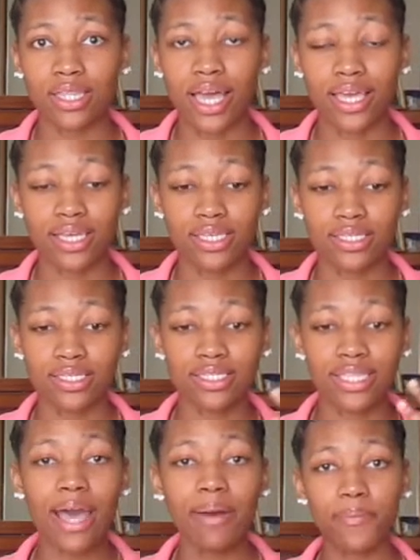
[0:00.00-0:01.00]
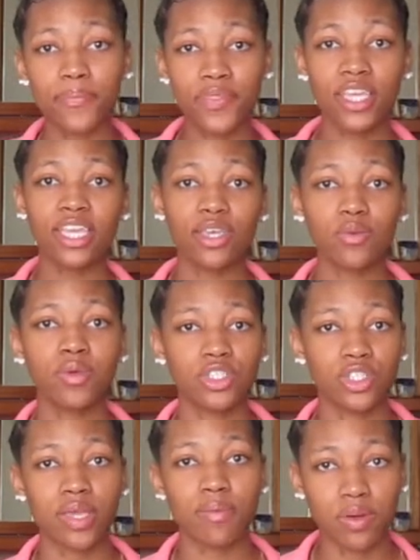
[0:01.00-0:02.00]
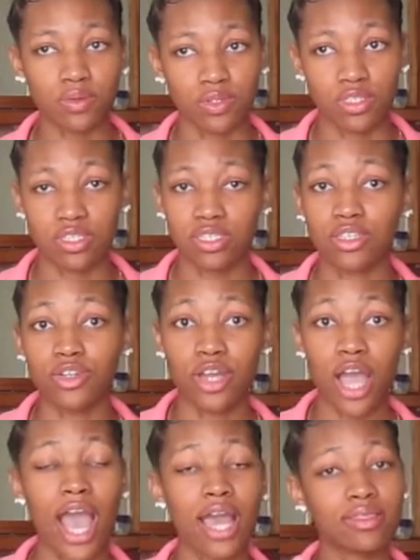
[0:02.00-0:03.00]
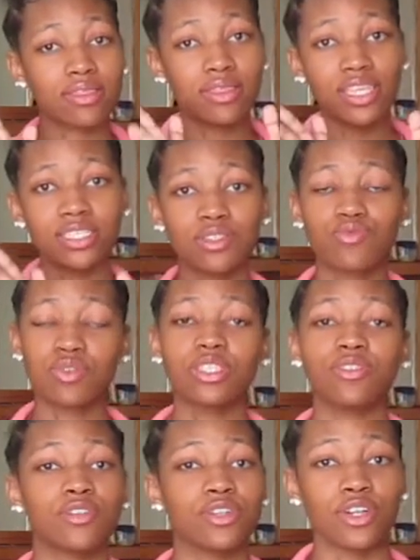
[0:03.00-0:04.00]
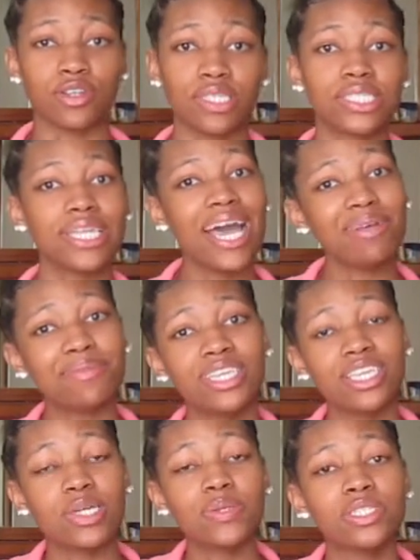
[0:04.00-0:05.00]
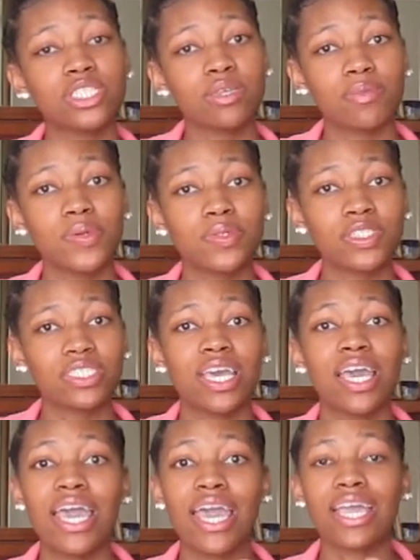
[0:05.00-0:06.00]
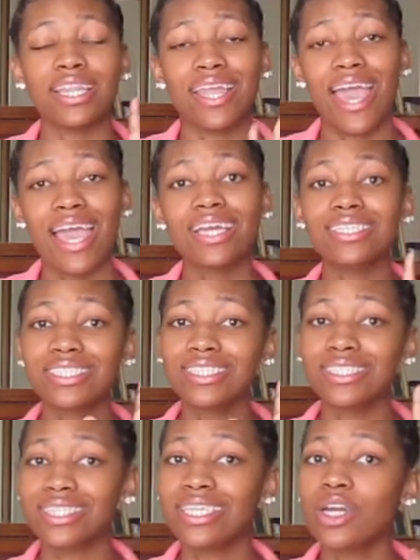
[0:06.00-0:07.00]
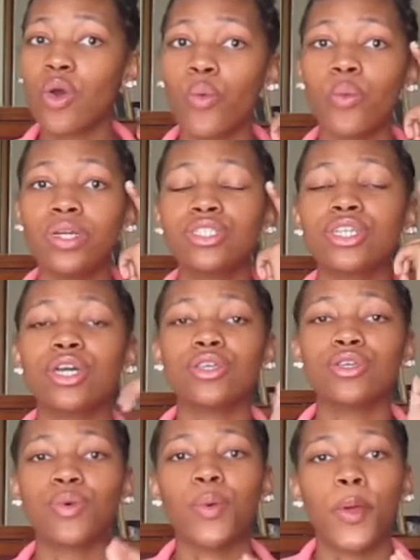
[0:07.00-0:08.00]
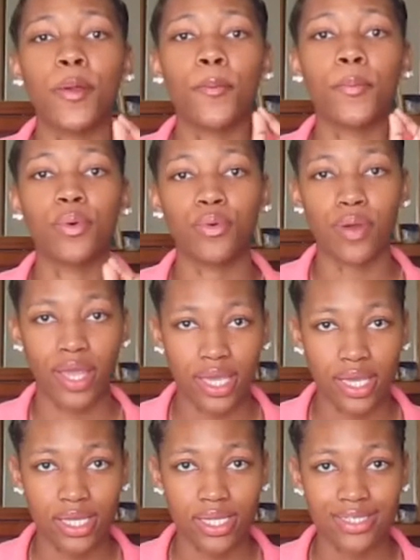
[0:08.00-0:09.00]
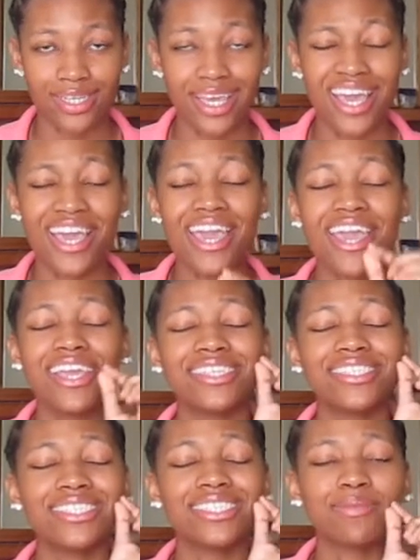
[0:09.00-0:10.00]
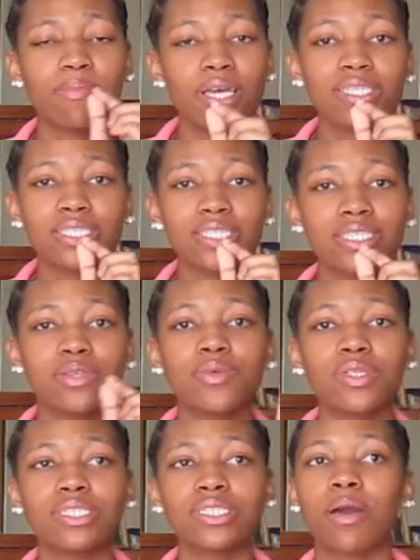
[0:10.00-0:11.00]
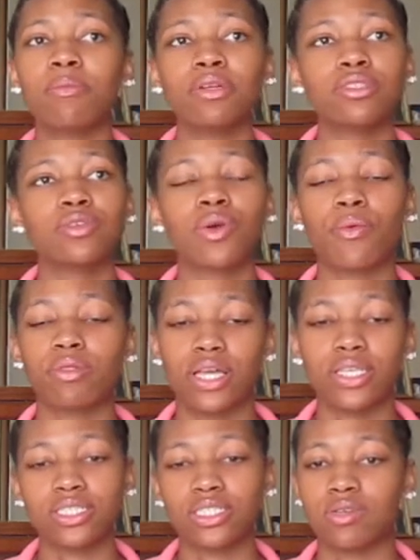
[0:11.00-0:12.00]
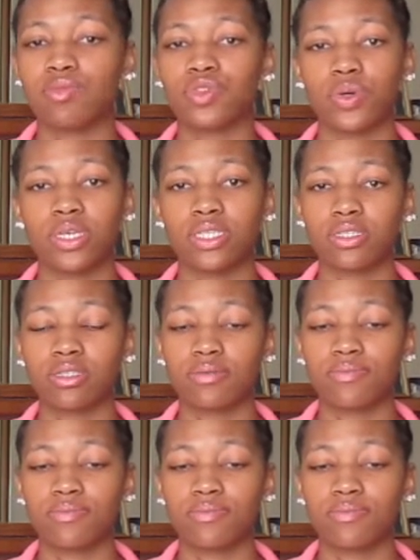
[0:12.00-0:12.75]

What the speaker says: Like, stop thinking with your emotions. This is really for girls. Stop thinking with your emotions and actually think with your brain. Especially when it's coming to a relationship choice.